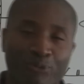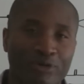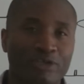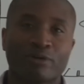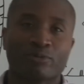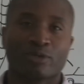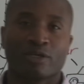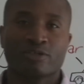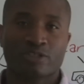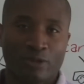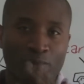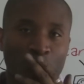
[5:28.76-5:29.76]
Well, you don't do that,
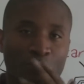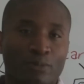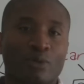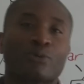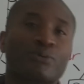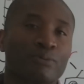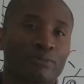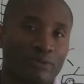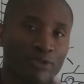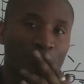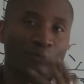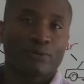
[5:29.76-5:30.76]
you just go,
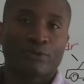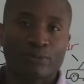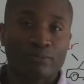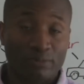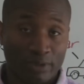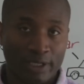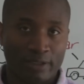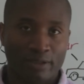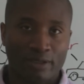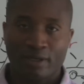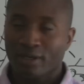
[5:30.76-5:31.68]
right?